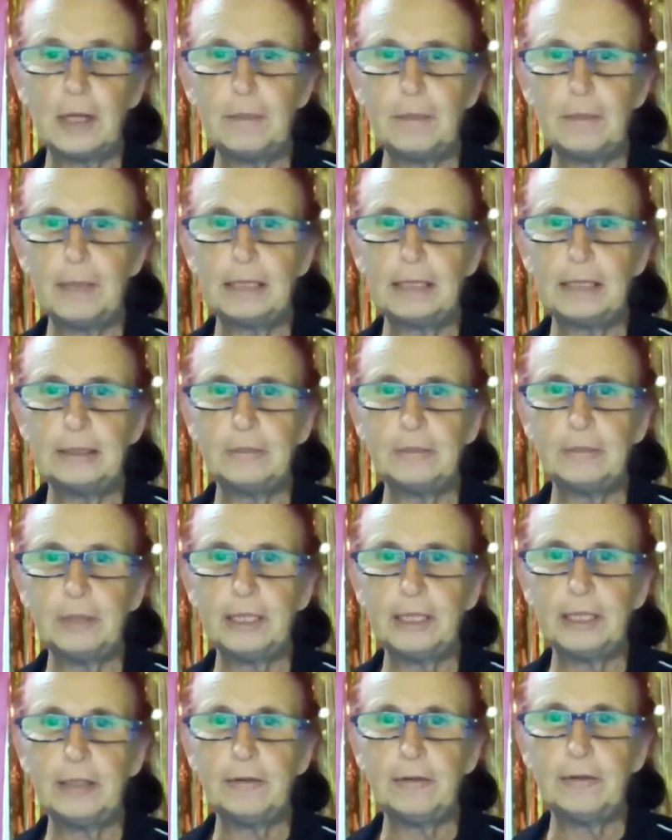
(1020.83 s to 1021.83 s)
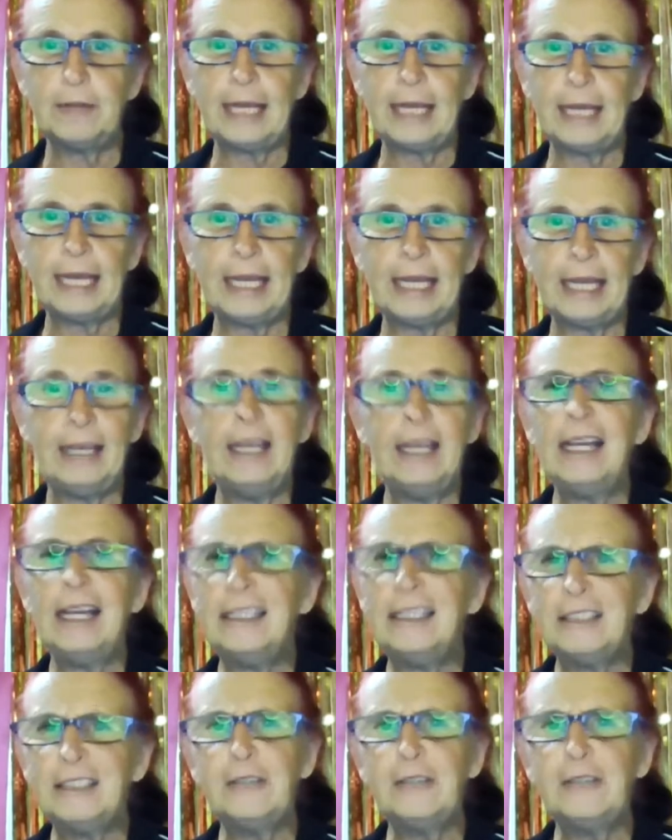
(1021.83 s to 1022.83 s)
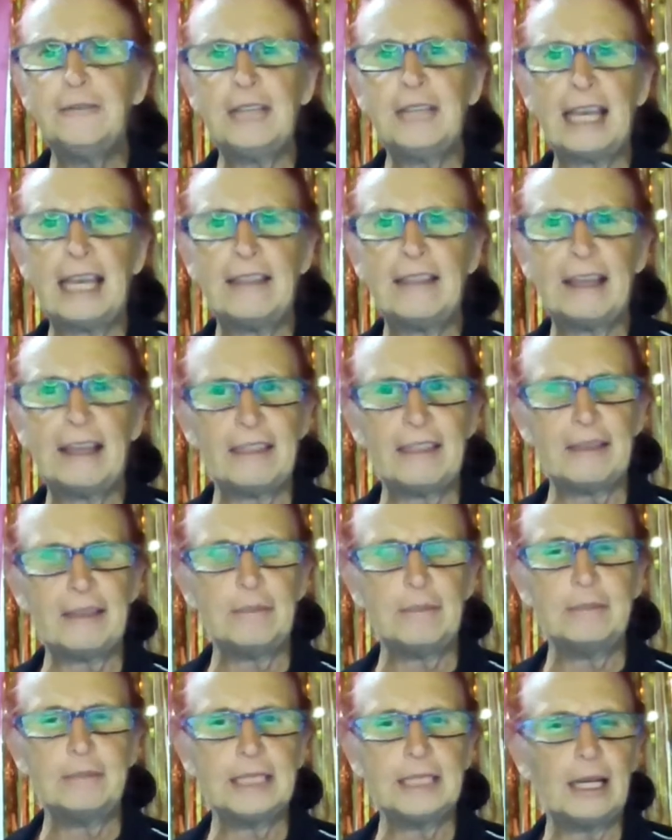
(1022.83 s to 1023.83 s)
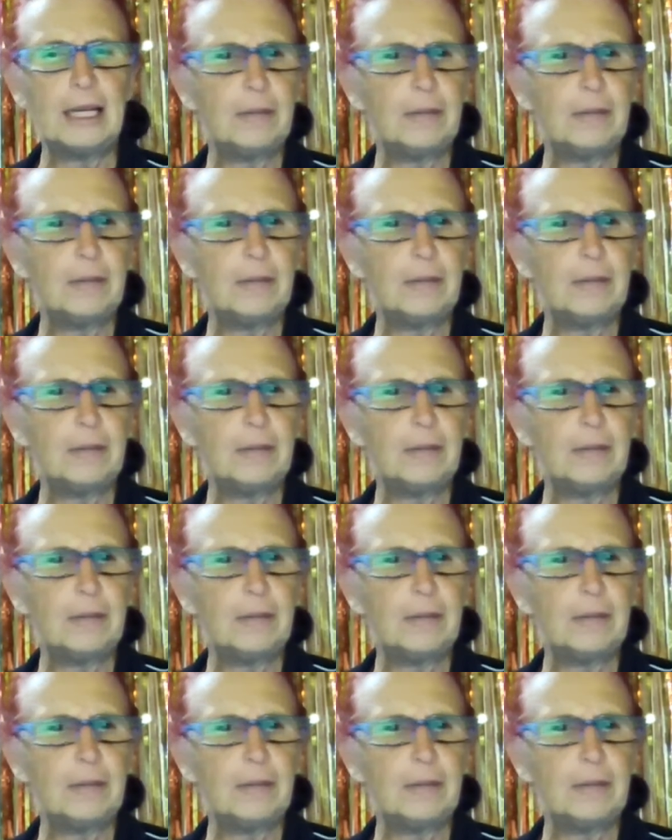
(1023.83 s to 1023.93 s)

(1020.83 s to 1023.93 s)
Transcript: button while you're there. And don't forget that thumbs up.